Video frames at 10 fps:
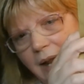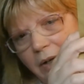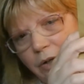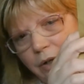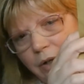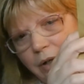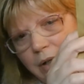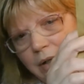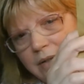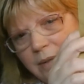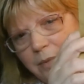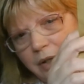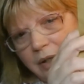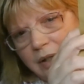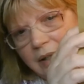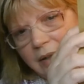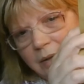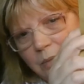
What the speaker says: error somewhere in here.